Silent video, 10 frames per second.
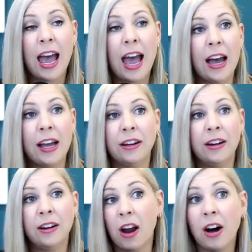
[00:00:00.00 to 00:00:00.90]
and
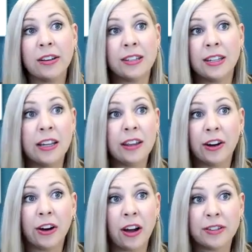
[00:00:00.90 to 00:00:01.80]
not see
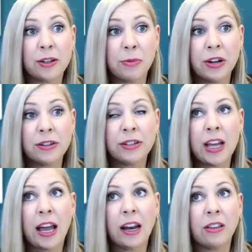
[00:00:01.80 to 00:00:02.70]
their customers.
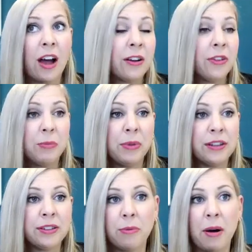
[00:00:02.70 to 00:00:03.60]
And a lot of them,
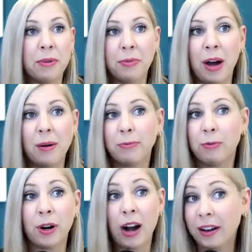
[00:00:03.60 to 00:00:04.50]
because they're mom and pop,
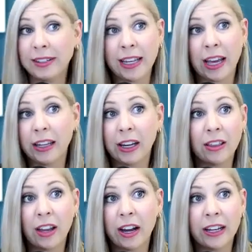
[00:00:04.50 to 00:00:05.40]
were not selling
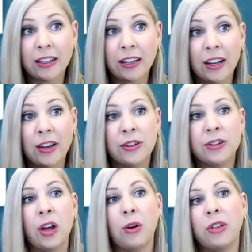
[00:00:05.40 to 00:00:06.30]
online.
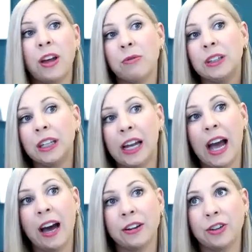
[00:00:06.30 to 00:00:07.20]
So they really
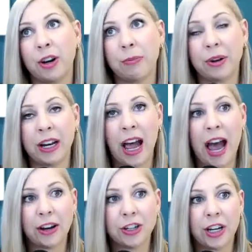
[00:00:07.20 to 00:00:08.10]
had to jump into
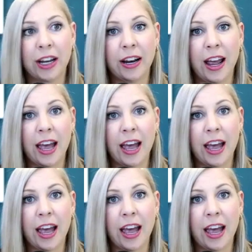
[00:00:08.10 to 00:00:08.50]
action.